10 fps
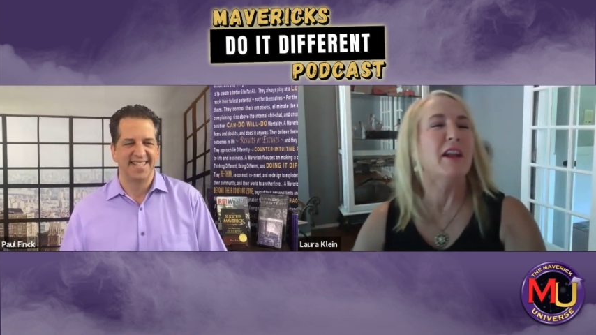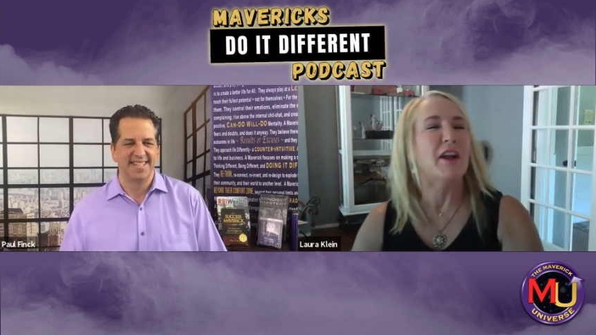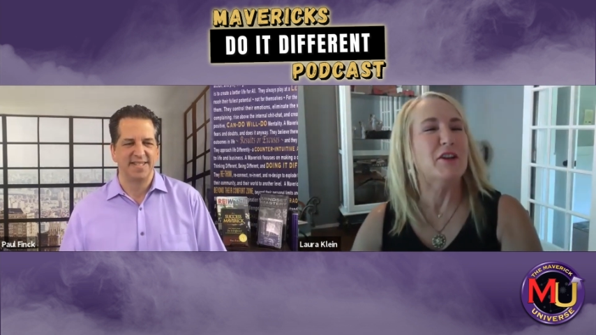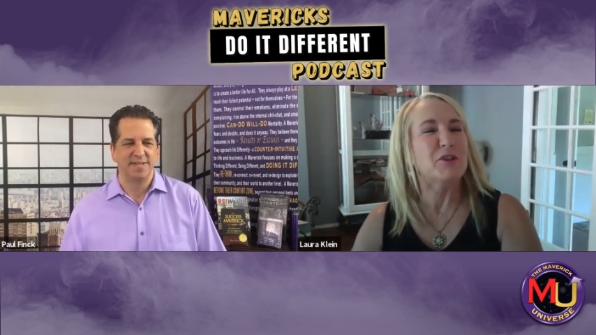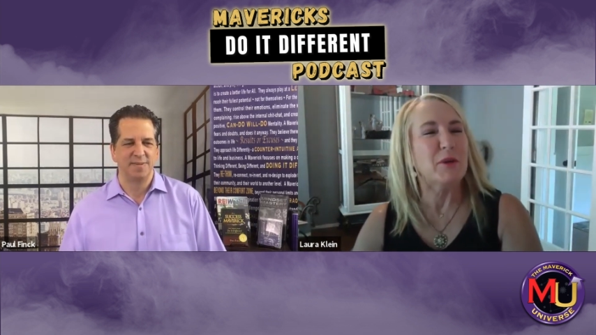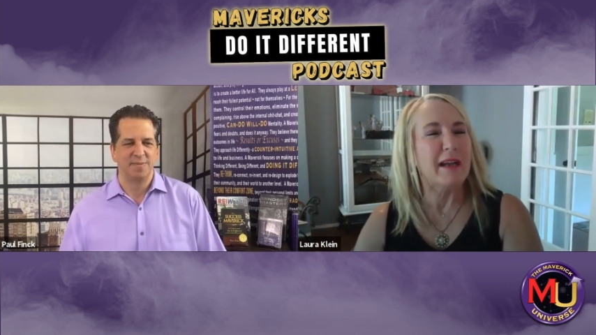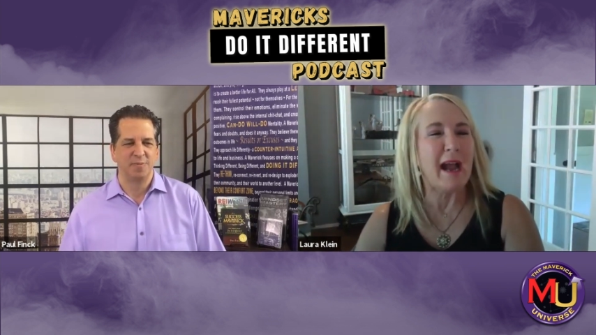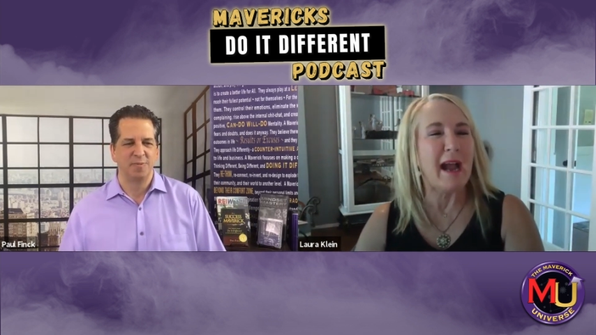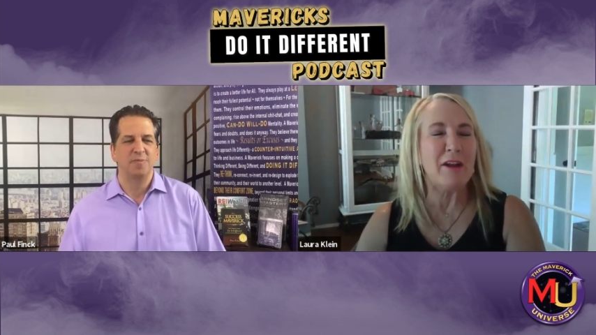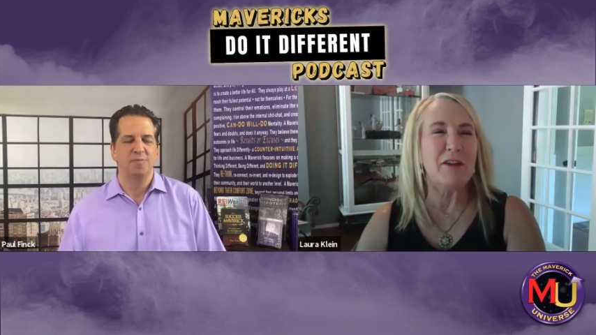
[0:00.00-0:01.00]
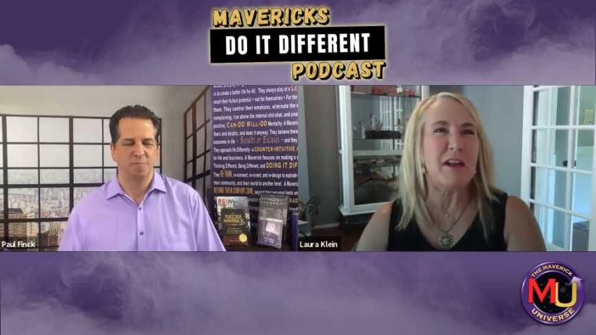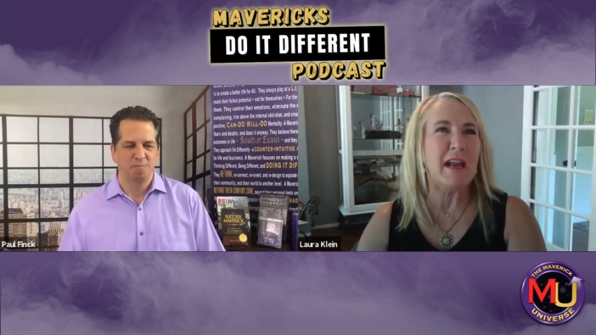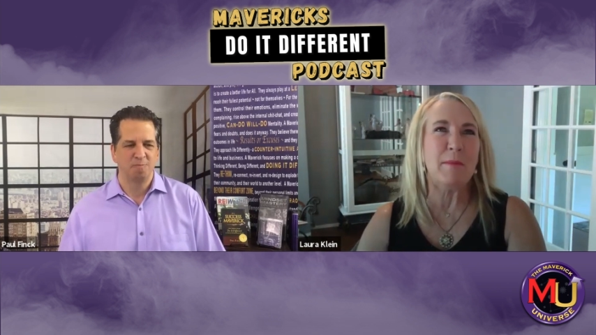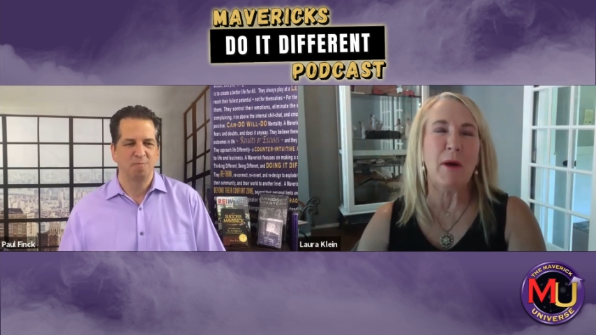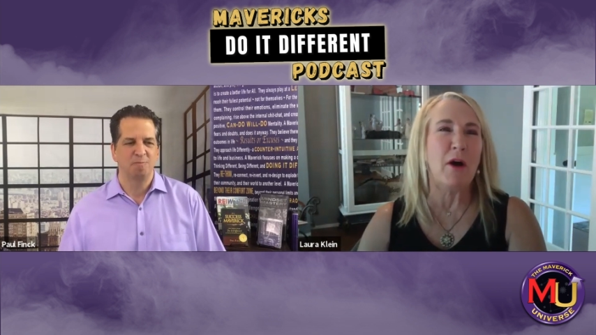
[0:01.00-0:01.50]
Speaker 1: country. I could
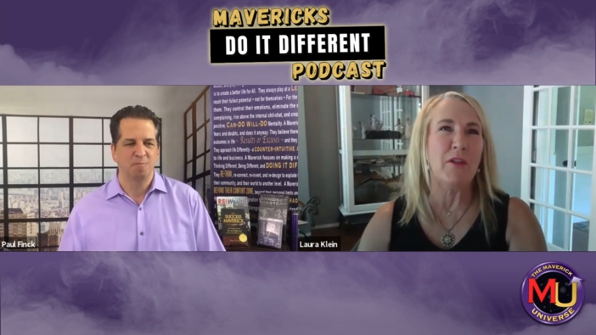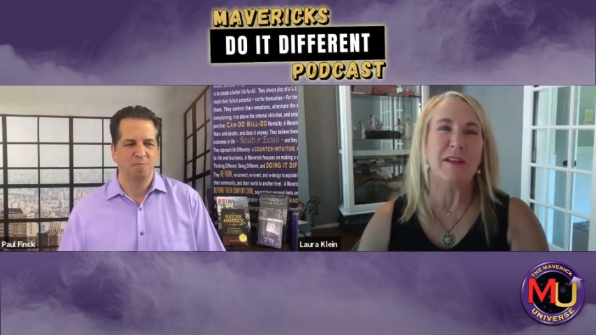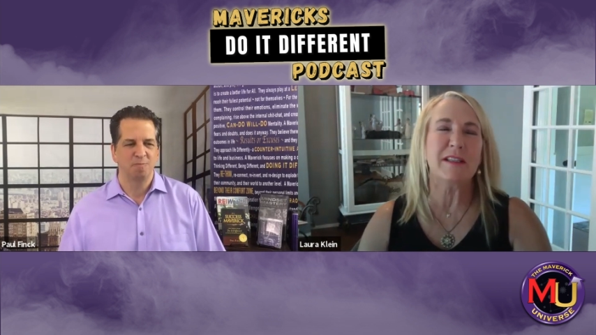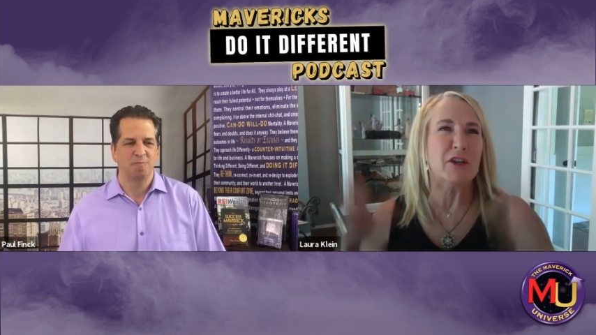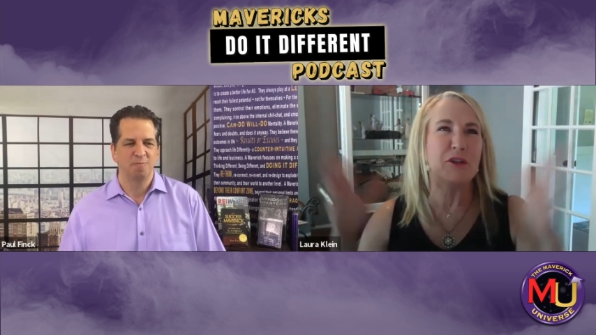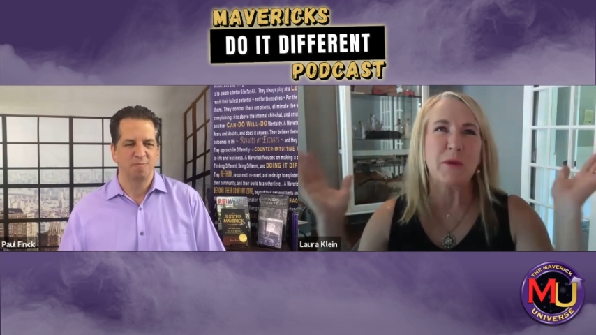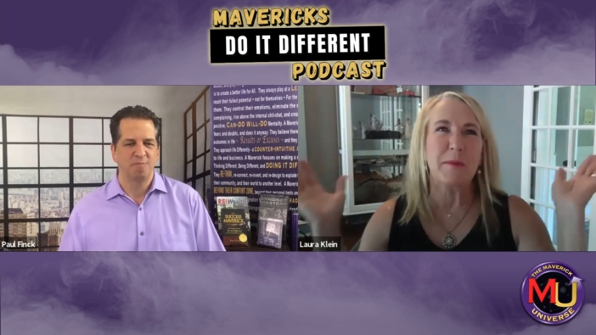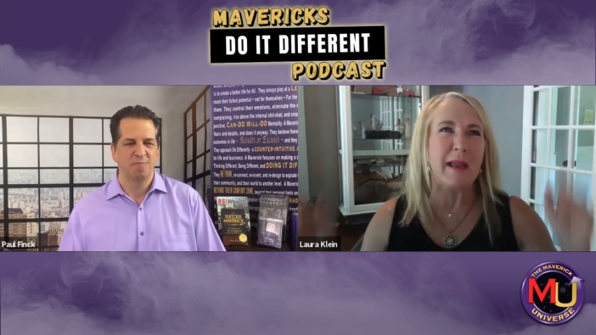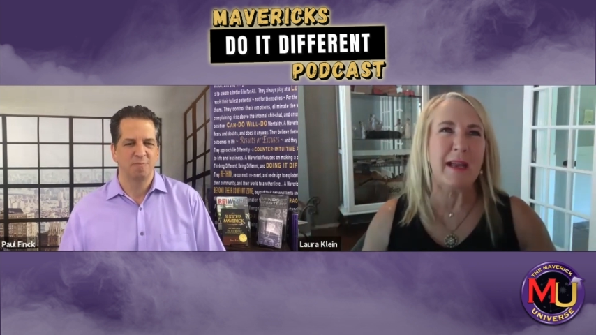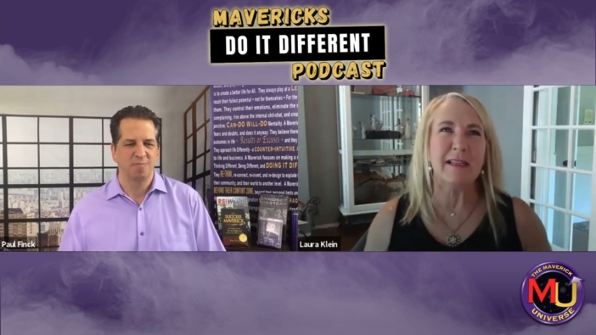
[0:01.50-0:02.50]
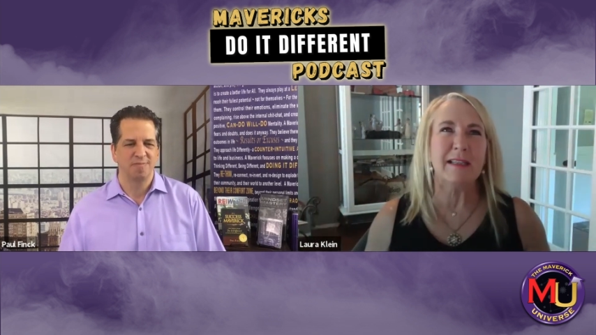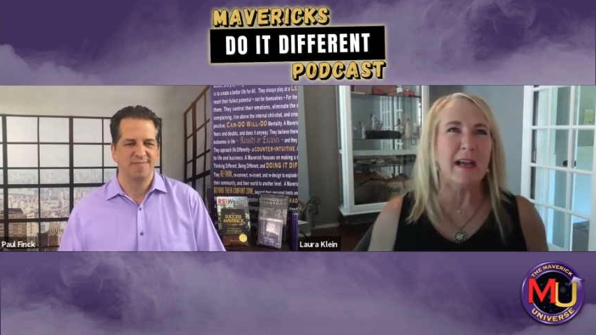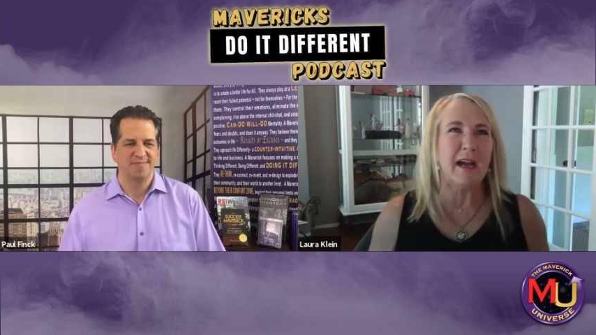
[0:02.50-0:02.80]
name all these country bands.